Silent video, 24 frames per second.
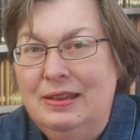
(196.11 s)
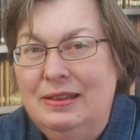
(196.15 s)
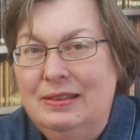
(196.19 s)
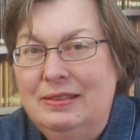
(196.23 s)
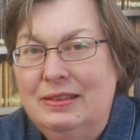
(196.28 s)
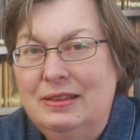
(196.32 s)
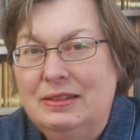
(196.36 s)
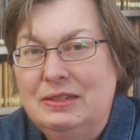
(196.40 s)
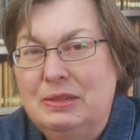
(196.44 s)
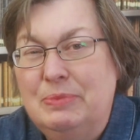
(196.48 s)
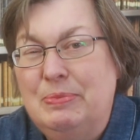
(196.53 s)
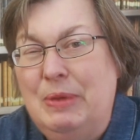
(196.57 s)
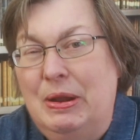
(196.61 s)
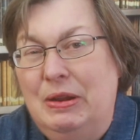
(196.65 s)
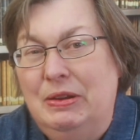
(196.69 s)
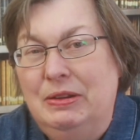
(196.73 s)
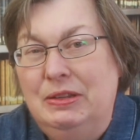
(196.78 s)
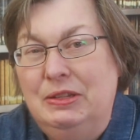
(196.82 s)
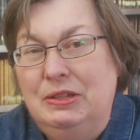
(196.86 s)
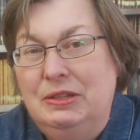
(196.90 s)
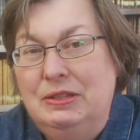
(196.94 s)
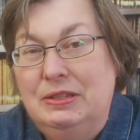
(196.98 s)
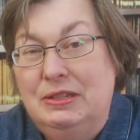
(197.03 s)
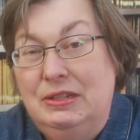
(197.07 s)
that's
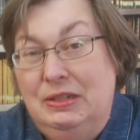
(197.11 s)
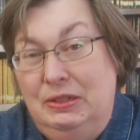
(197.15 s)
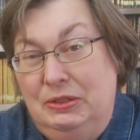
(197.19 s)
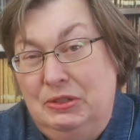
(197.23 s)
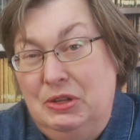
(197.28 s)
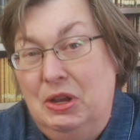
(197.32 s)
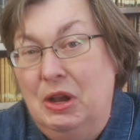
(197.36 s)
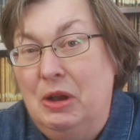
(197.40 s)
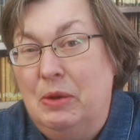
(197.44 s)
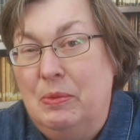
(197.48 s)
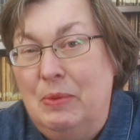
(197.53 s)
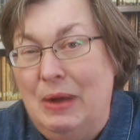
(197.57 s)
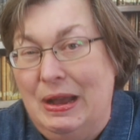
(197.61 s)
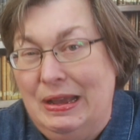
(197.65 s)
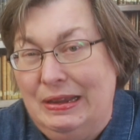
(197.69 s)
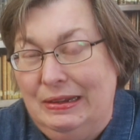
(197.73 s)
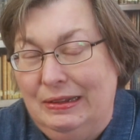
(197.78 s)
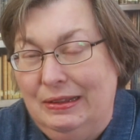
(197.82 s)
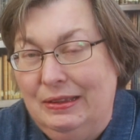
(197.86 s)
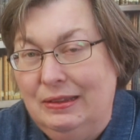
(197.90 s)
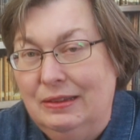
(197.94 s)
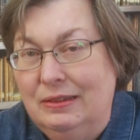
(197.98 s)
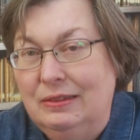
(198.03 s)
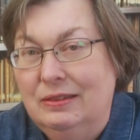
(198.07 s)
apparently still taught
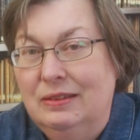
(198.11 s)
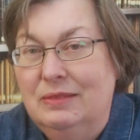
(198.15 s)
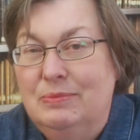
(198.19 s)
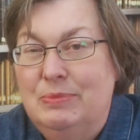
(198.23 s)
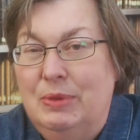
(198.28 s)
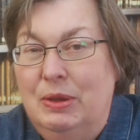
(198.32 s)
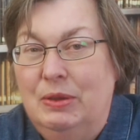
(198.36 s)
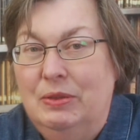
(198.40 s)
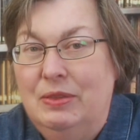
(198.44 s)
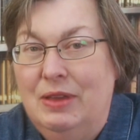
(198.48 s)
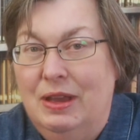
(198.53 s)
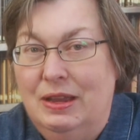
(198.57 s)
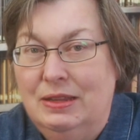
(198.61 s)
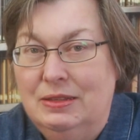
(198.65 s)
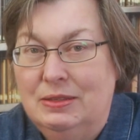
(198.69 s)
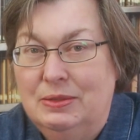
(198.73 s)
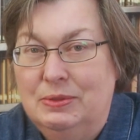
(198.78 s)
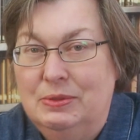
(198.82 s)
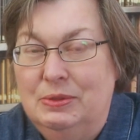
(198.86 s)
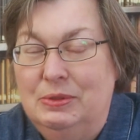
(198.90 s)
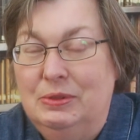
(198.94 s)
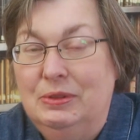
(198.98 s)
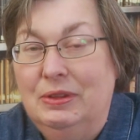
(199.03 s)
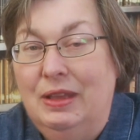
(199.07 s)
widely in both high
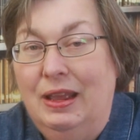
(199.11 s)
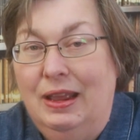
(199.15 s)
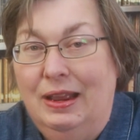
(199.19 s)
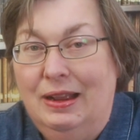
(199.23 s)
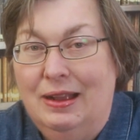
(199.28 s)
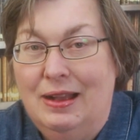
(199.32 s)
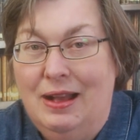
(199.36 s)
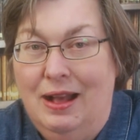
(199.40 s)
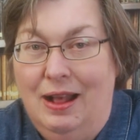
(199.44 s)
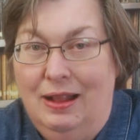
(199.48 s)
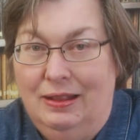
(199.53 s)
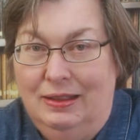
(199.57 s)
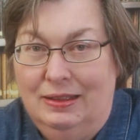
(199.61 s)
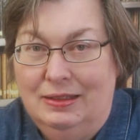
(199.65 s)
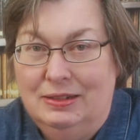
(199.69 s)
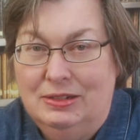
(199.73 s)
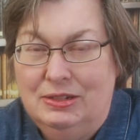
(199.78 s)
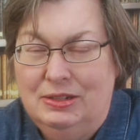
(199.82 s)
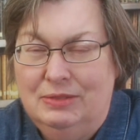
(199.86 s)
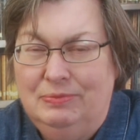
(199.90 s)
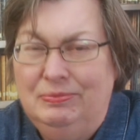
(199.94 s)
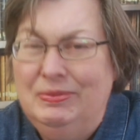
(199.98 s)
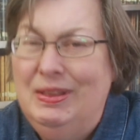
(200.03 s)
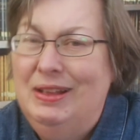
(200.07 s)
school and
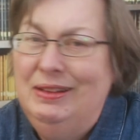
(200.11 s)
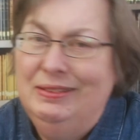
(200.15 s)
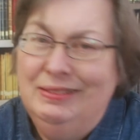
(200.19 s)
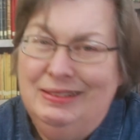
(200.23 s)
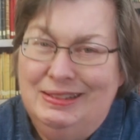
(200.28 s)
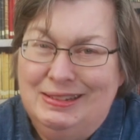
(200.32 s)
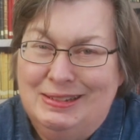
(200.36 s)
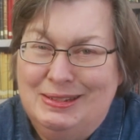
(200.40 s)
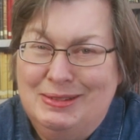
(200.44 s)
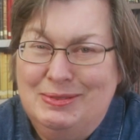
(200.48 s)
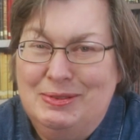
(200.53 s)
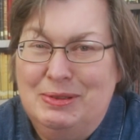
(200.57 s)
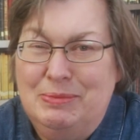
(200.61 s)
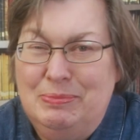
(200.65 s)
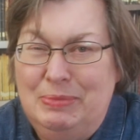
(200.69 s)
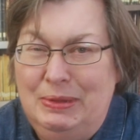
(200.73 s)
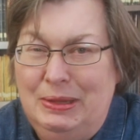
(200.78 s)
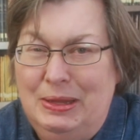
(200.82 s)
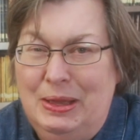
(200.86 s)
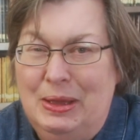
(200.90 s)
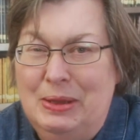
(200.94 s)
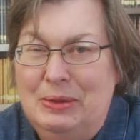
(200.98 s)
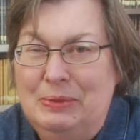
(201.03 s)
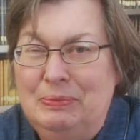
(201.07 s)
college. I'll link to it
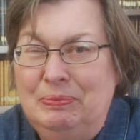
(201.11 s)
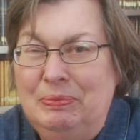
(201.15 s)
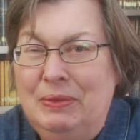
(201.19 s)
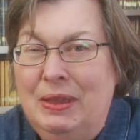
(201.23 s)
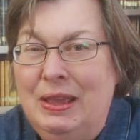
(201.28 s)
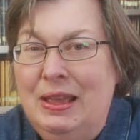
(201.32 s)
below.